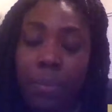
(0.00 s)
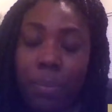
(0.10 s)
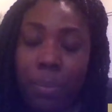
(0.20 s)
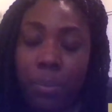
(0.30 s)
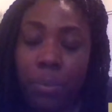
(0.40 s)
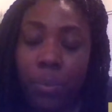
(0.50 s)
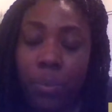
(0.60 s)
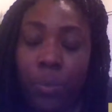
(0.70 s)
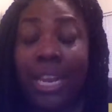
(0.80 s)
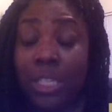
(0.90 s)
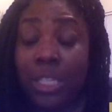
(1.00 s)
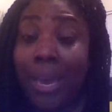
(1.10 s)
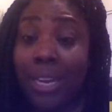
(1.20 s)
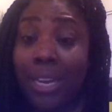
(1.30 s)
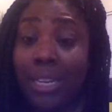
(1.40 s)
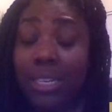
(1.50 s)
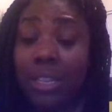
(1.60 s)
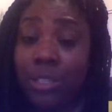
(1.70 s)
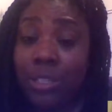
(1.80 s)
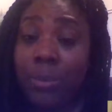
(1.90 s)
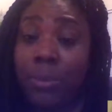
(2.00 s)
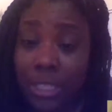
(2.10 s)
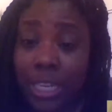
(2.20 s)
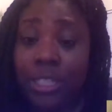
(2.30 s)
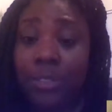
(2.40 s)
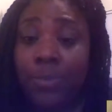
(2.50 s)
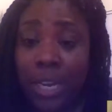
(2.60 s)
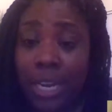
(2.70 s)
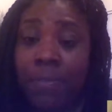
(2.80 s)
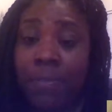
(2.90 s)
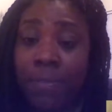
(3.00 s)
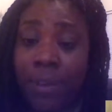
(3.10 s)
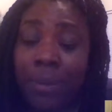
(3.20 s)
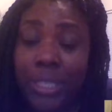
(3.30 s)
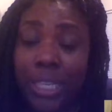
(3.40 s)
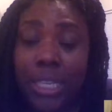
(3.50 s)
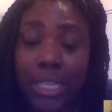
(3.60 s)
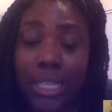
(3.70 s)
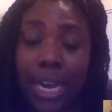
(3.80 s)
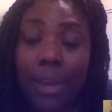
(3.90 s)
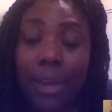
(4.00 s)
we can expect that this would be successful 95% of the time.